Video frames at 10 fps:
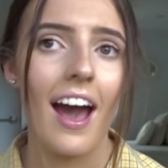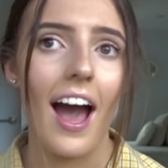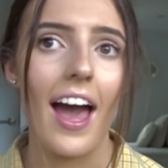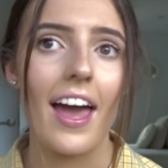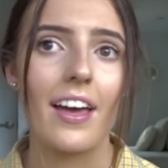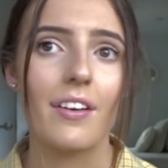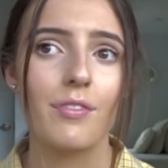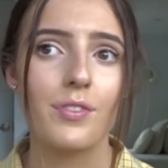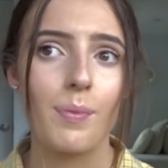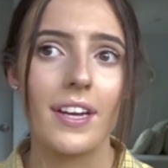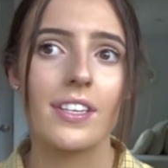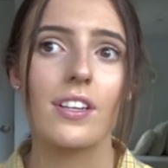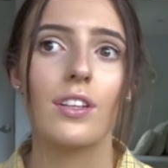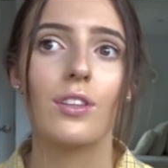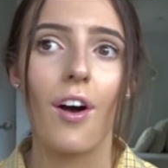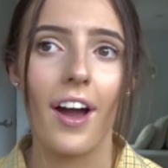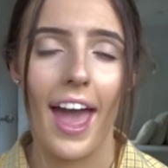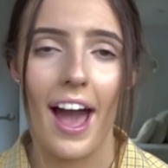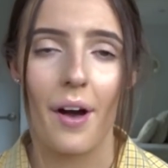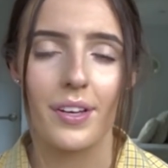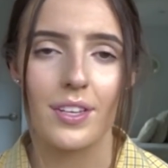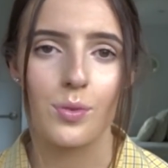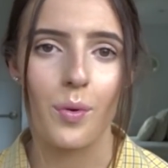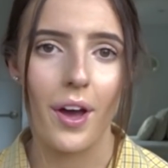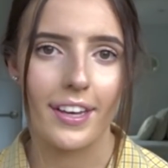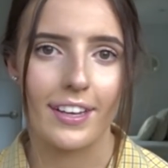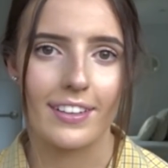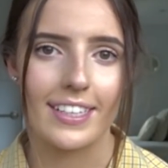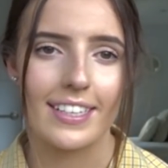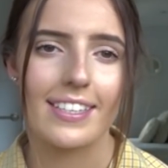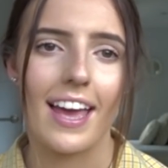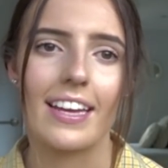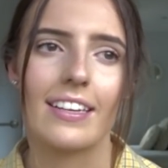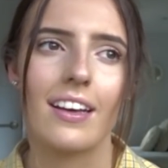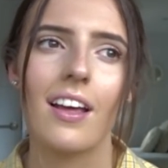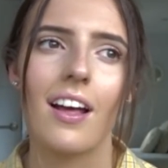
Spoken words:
I have spent long hours working on this and